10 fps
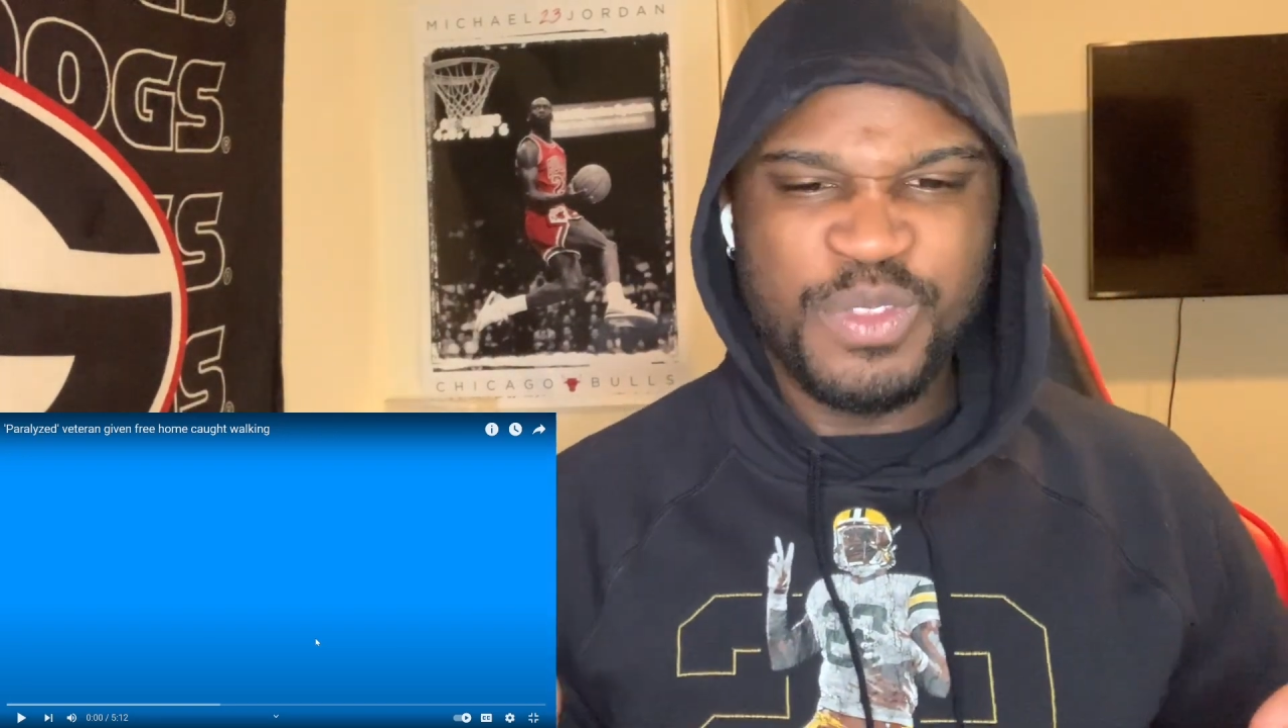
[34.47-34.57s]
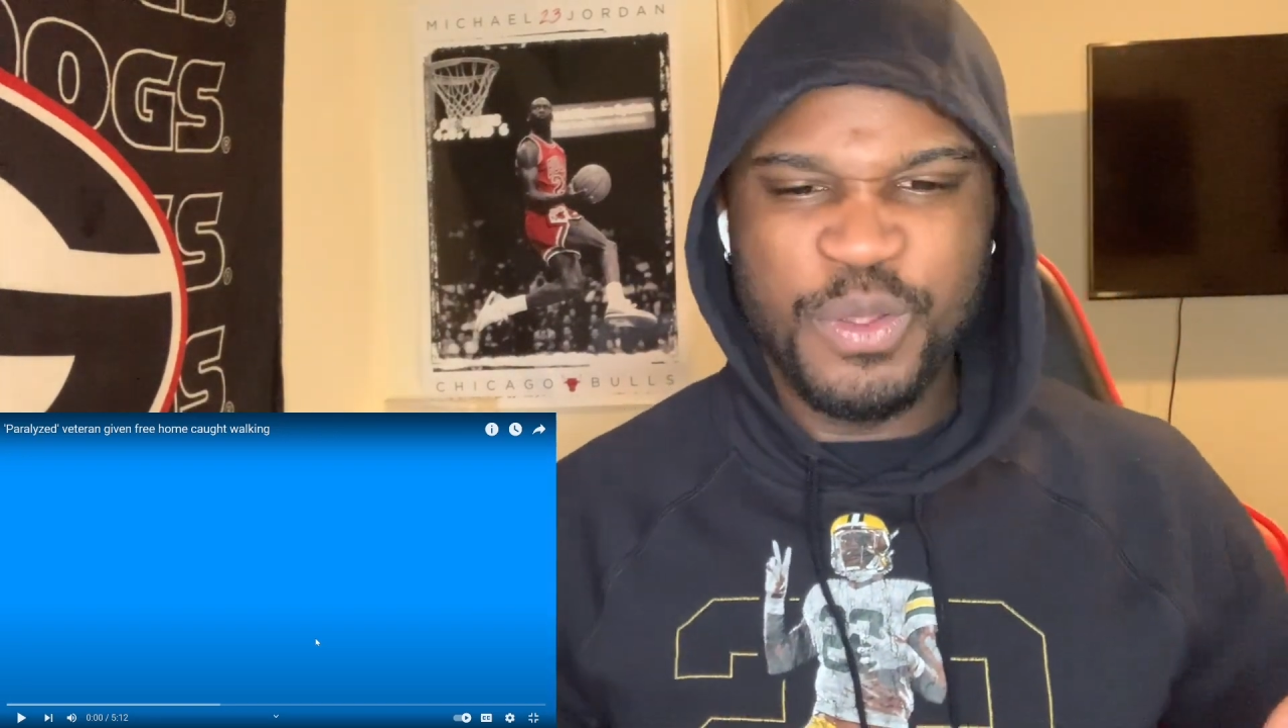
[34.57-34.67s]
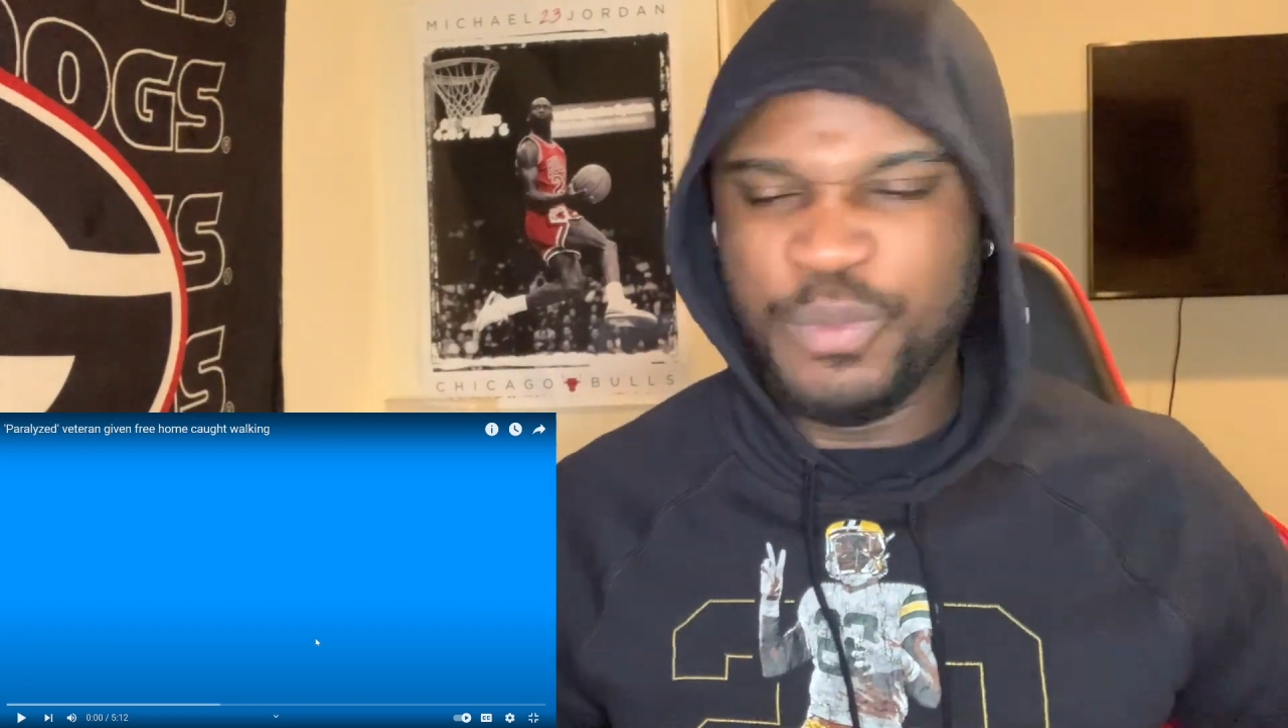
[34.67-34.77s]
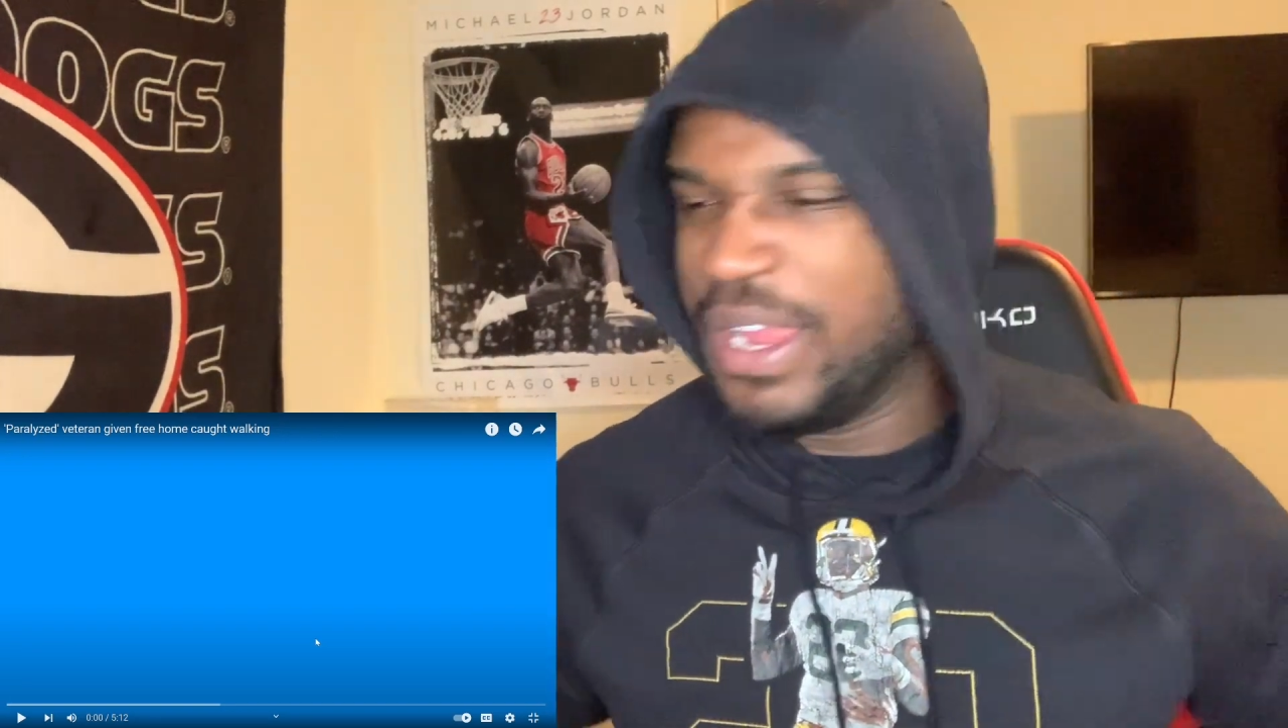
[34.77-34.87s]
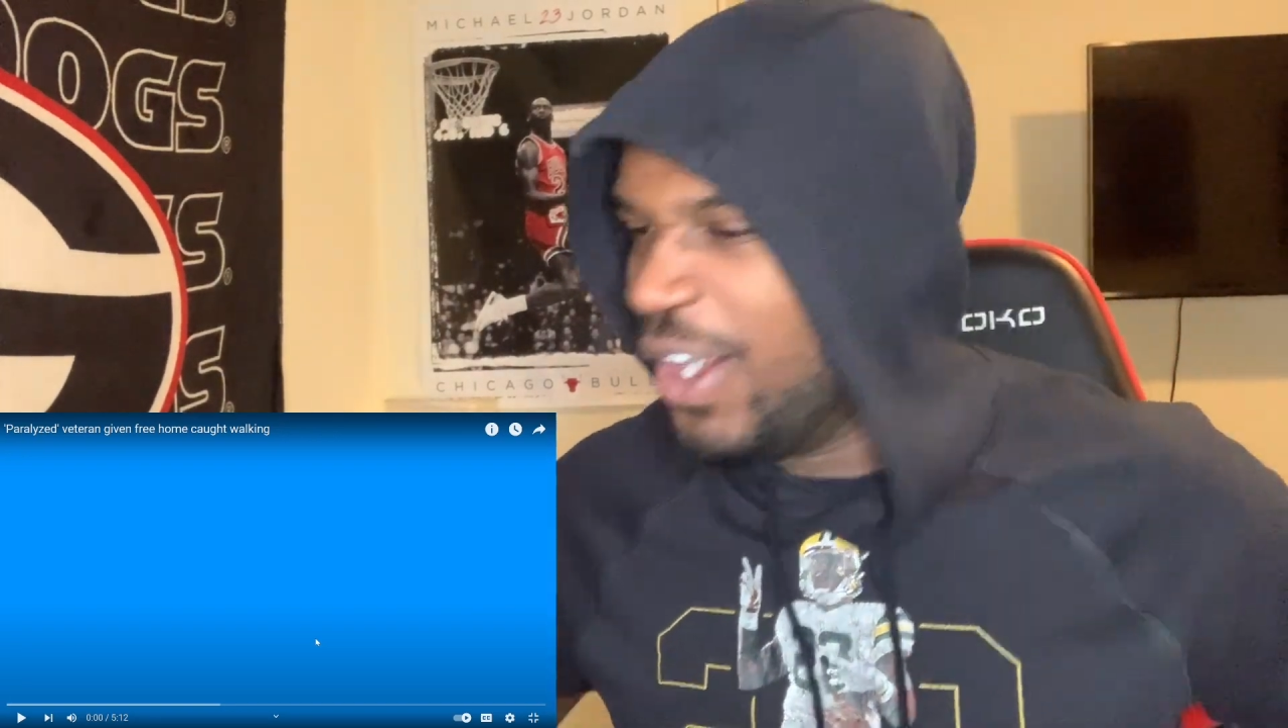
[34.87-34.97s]

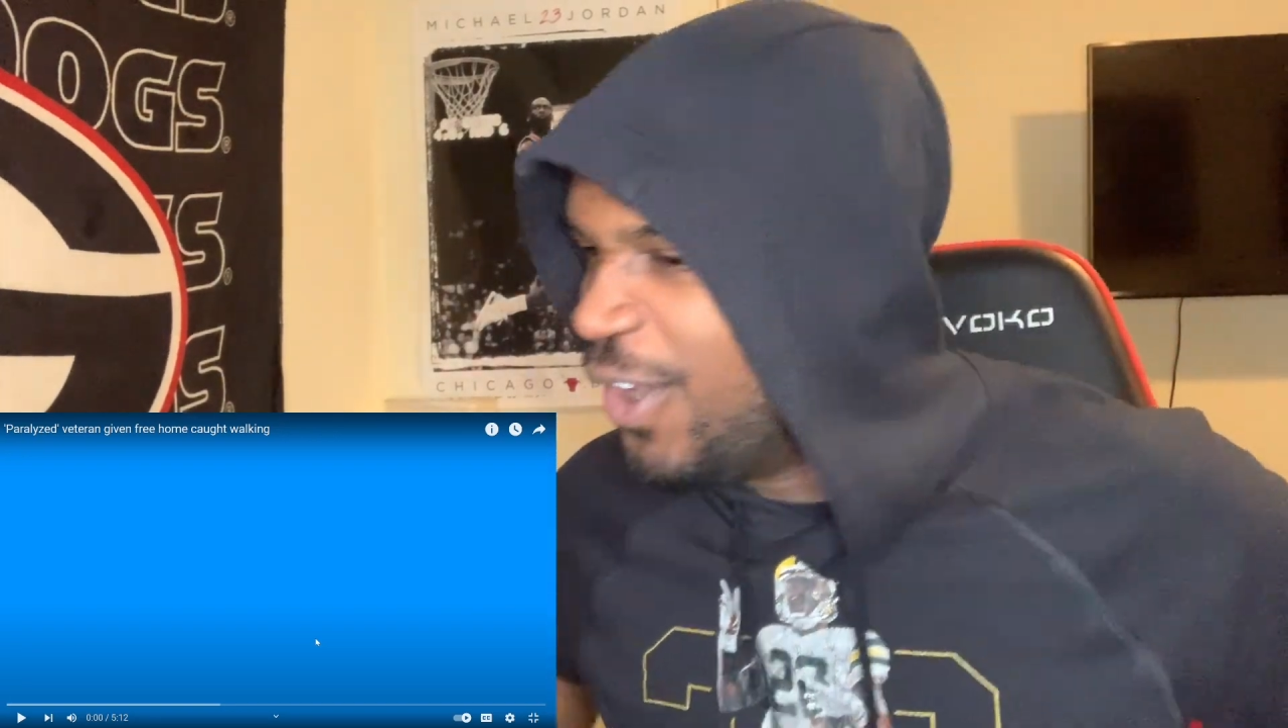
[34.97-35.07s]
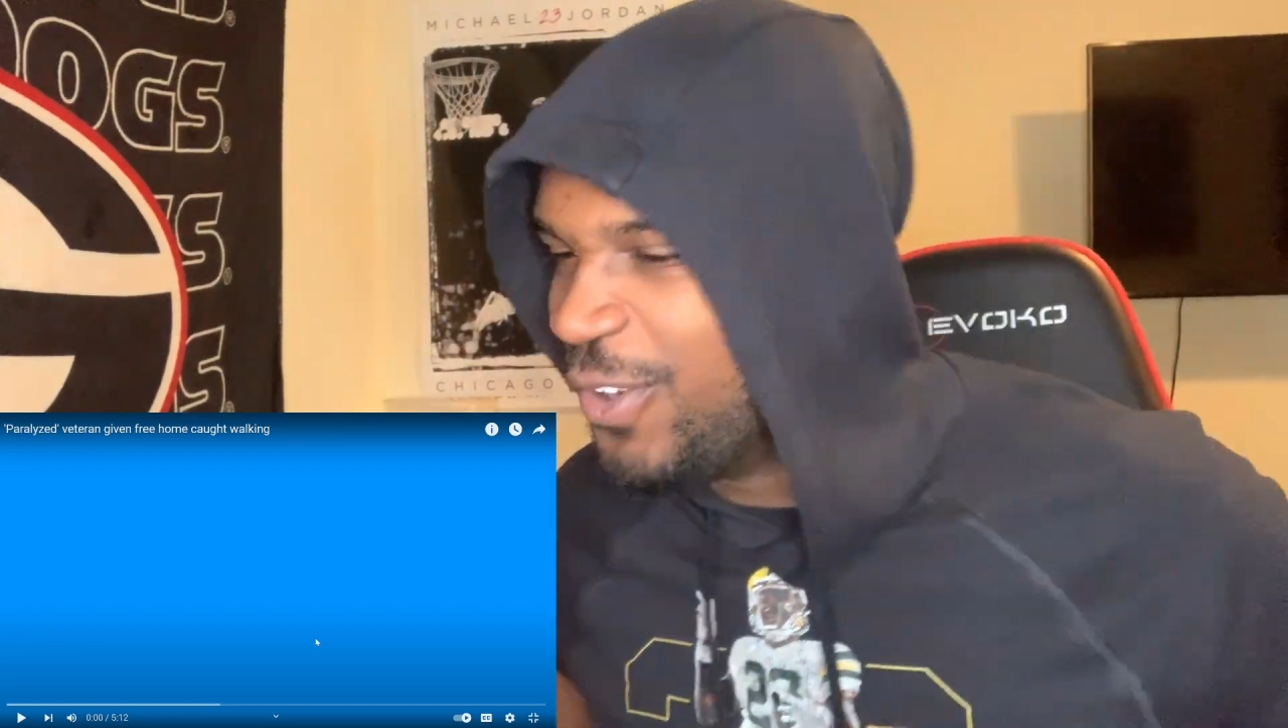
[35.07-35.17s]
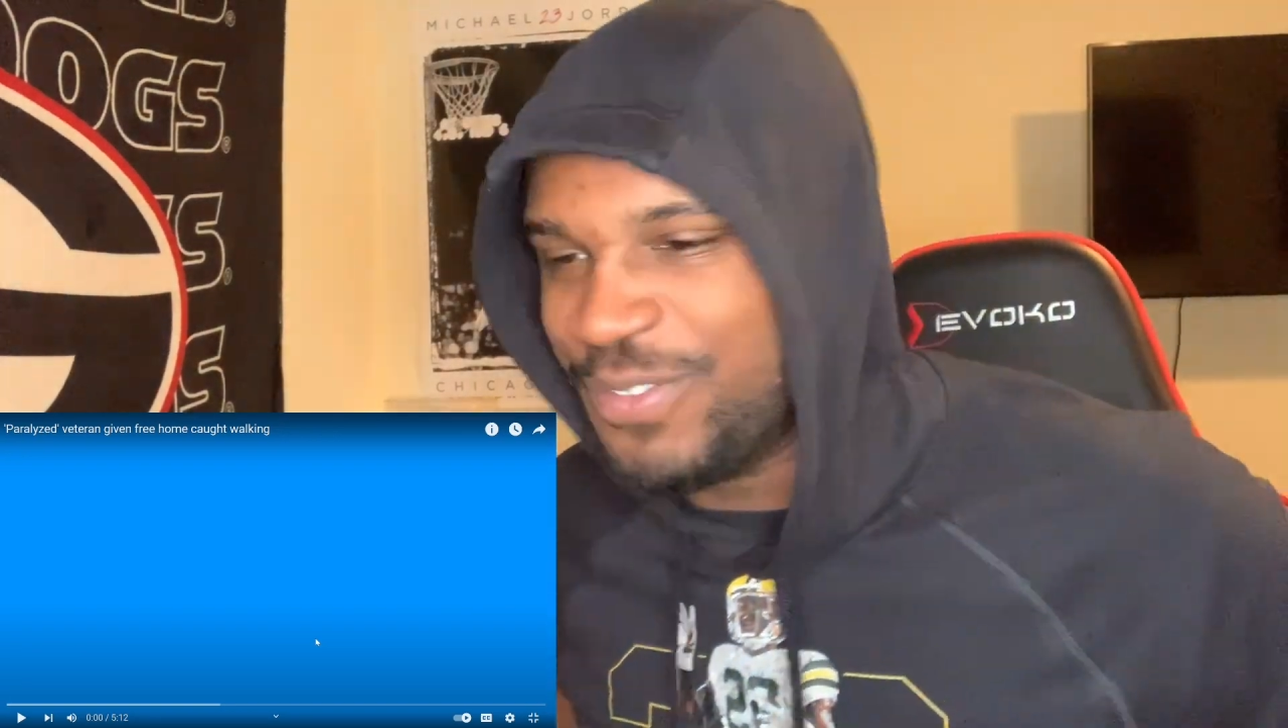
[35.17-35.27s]
we all